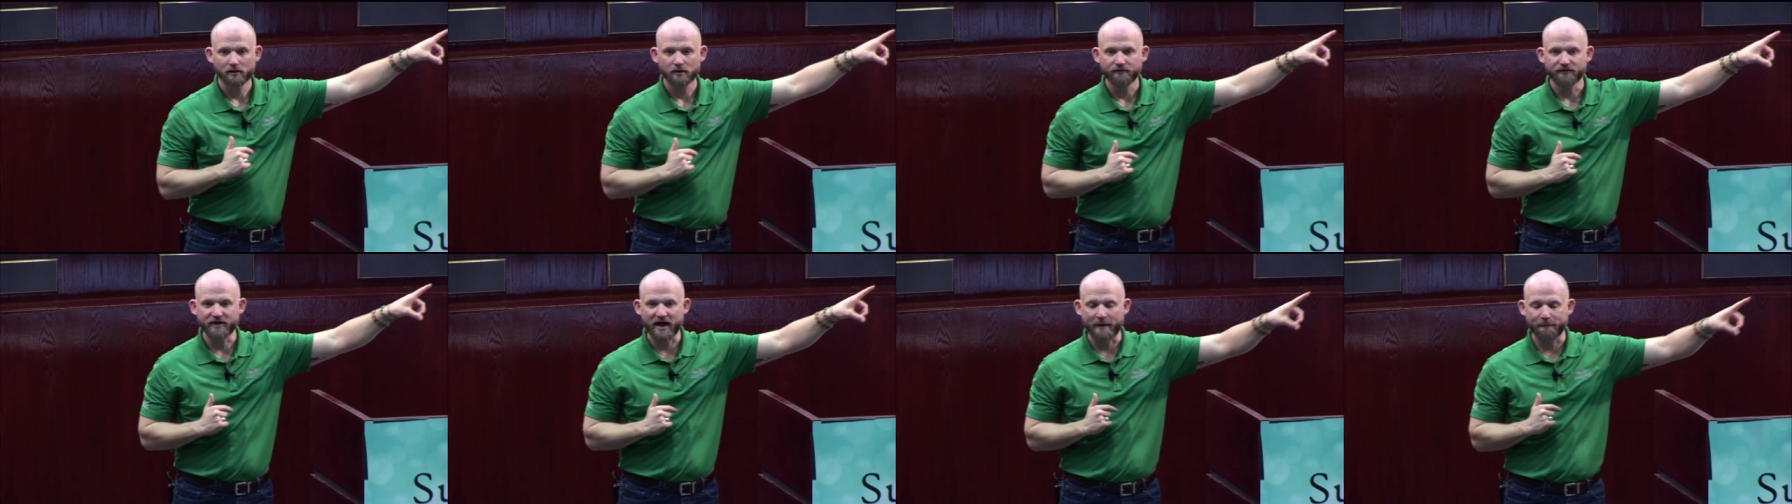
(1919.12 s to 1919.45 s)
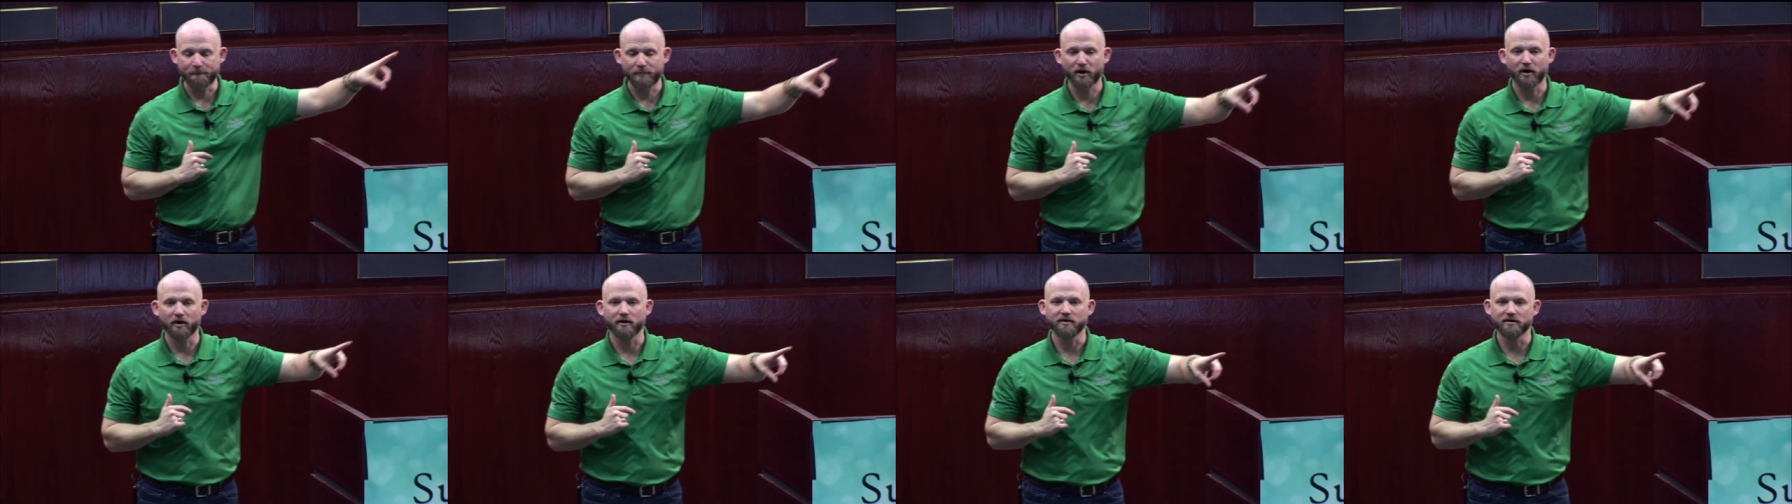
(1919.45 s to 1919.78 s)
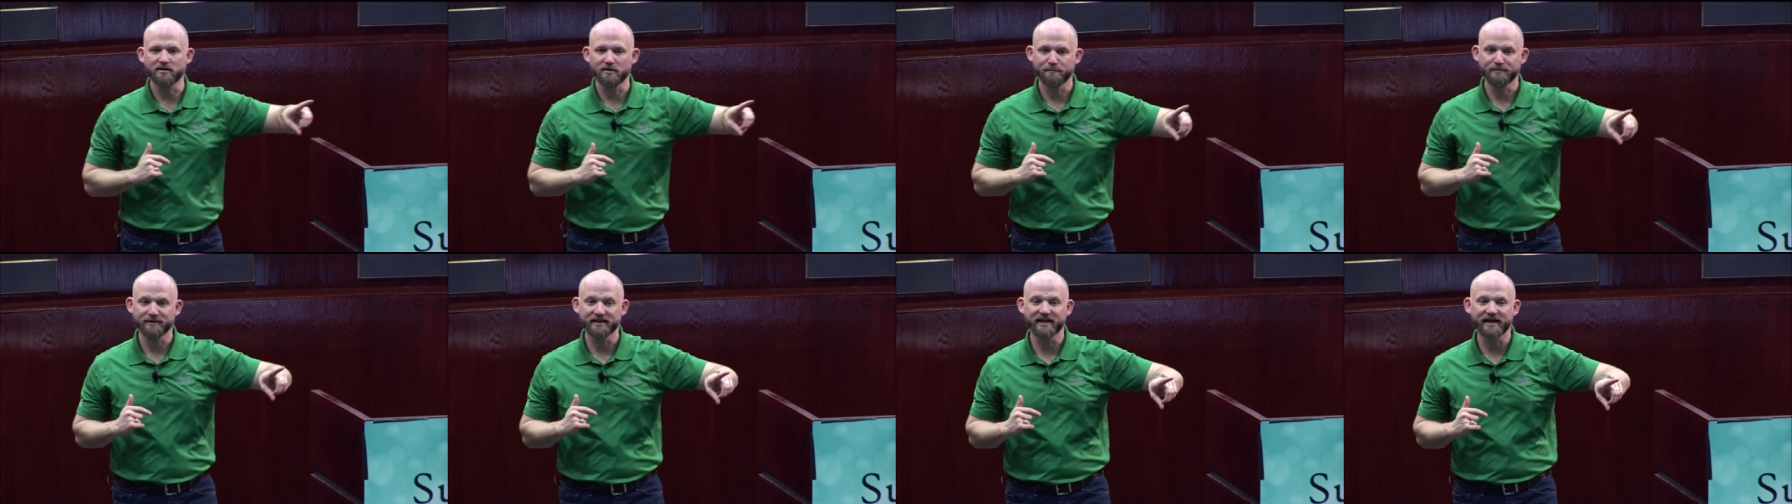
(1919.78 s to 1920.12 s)
that part of
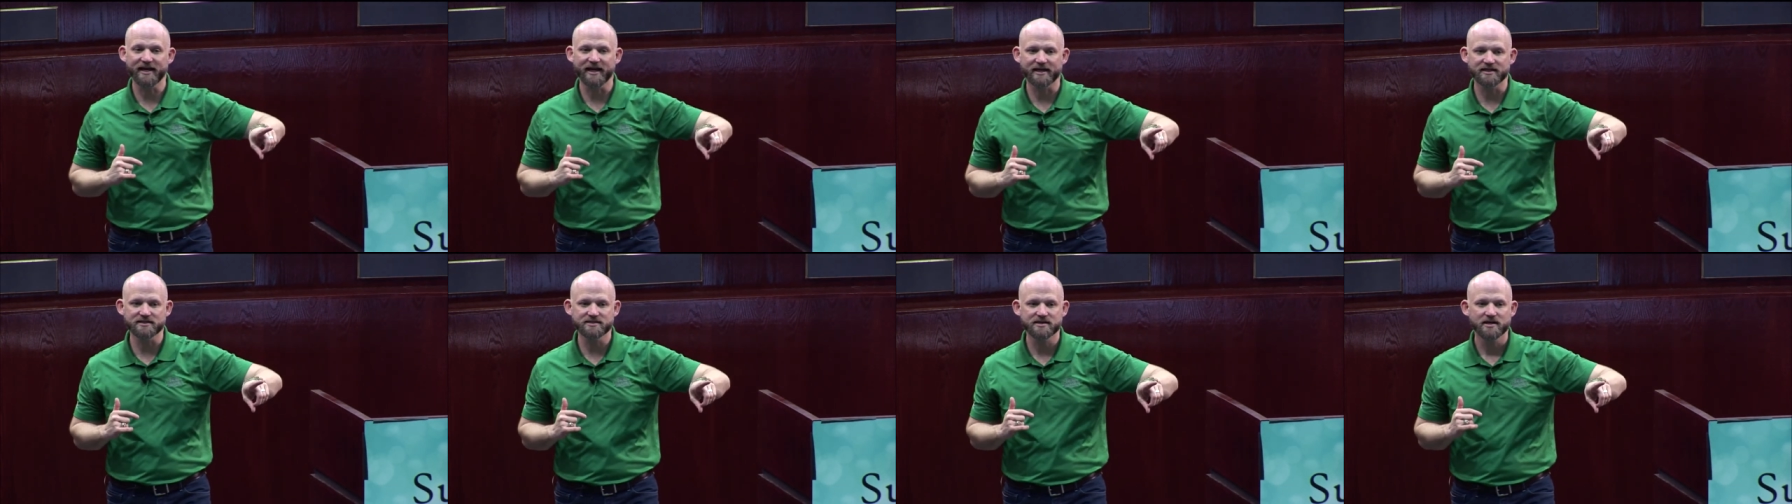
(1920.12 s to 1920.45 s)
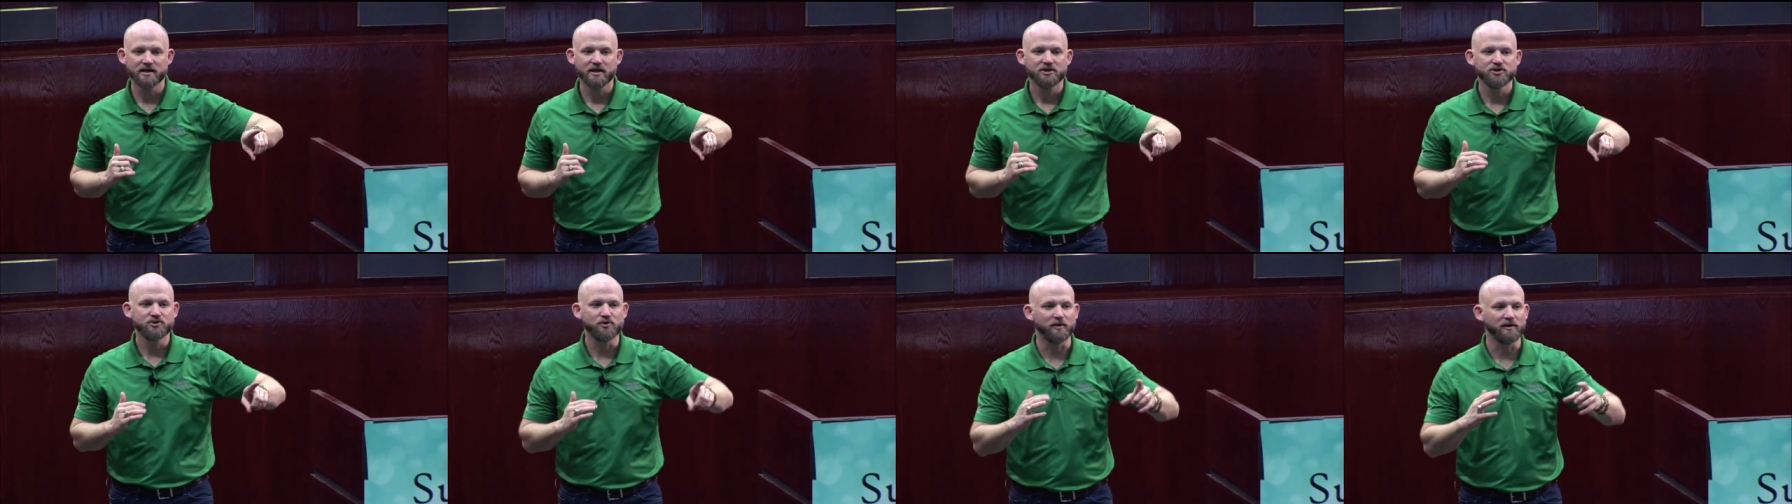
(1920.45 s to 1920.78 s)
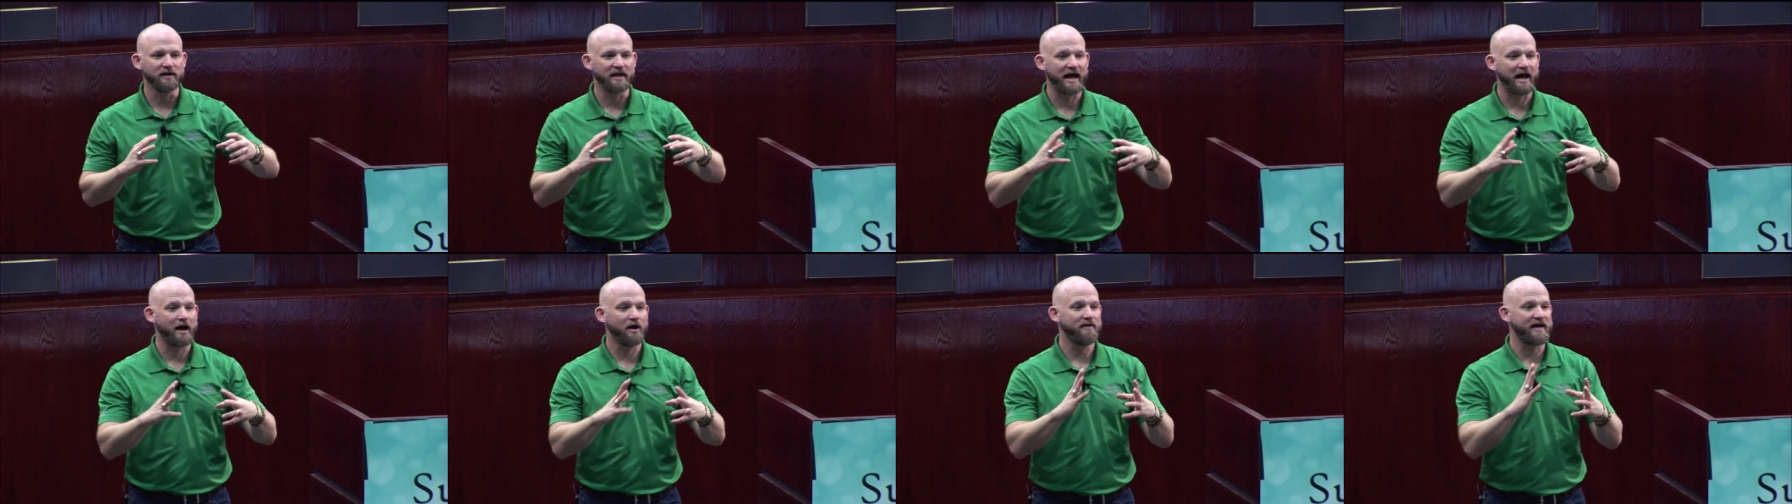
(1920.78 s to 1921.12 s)
the plant to
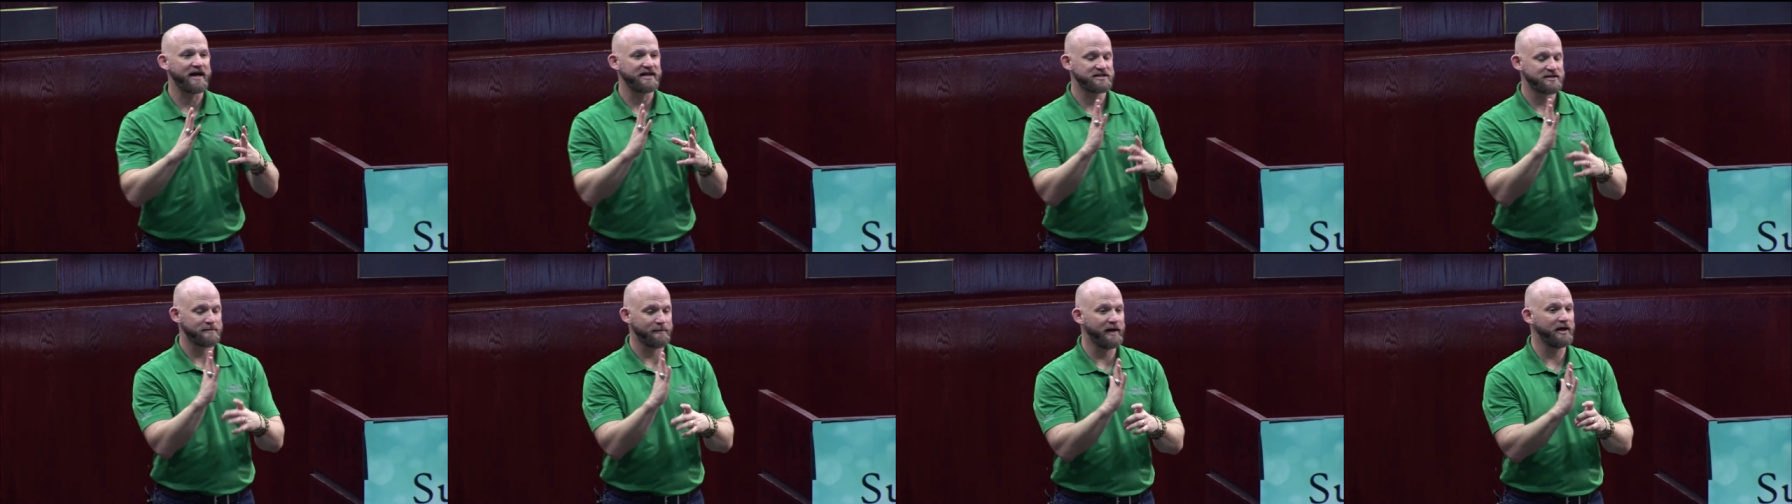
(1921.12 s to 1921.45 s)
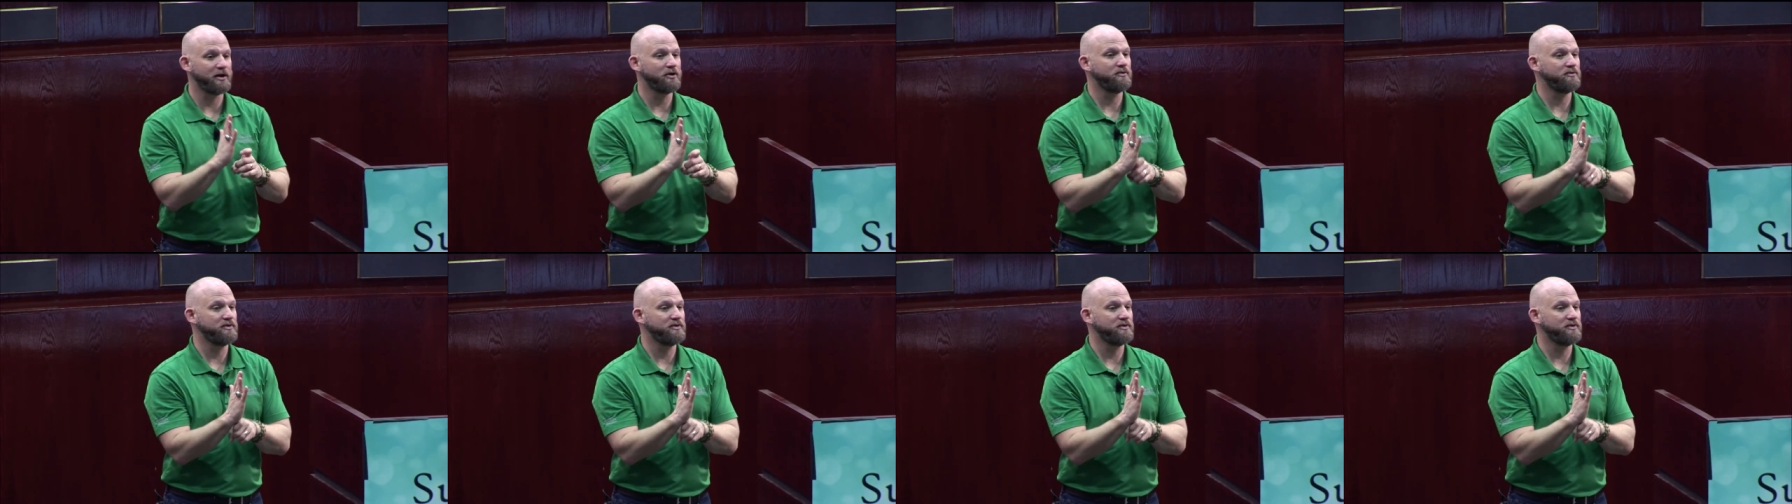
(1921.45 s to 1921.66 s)
allow that tomato